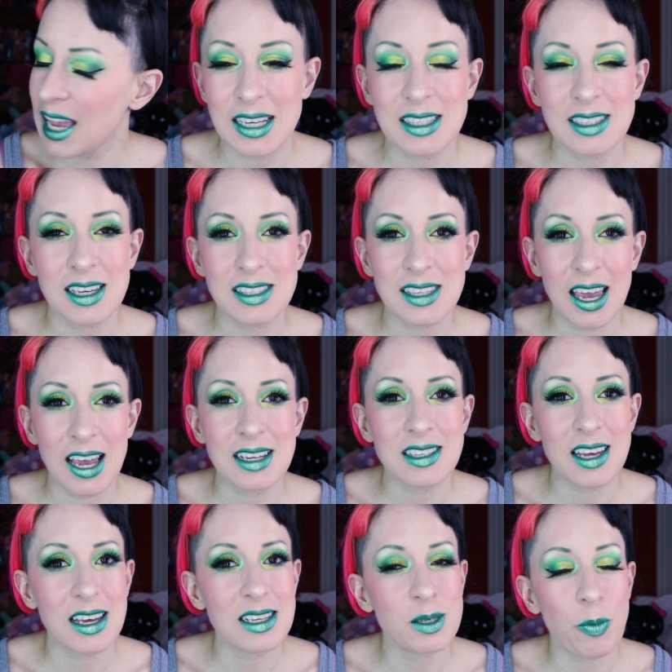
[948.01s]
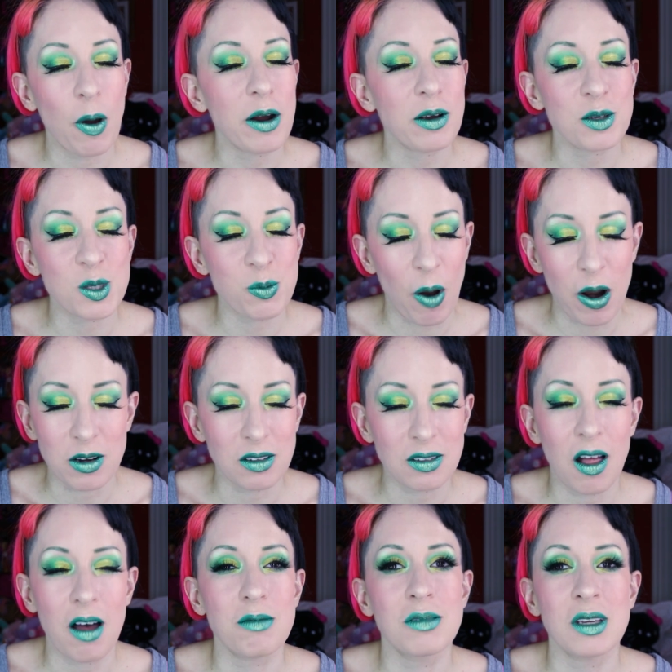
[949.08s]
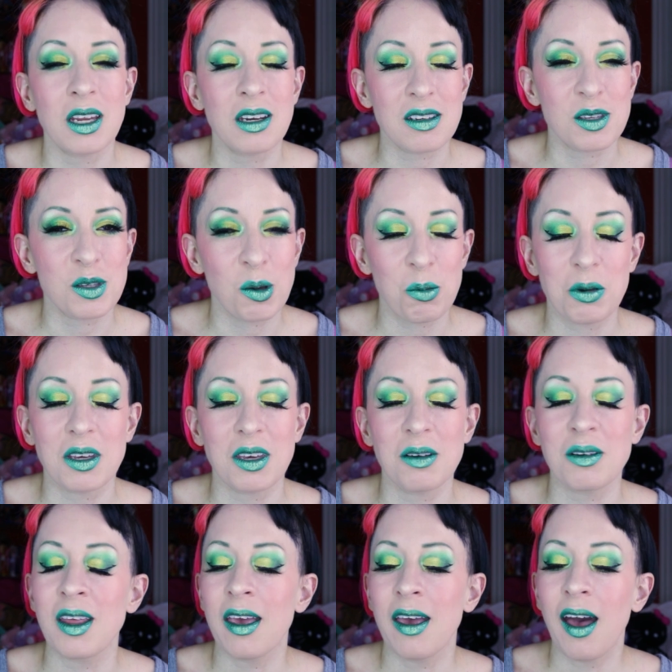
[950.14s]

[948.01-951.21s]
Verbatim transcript: it says anti-sparkle sparkle club. It is super cute.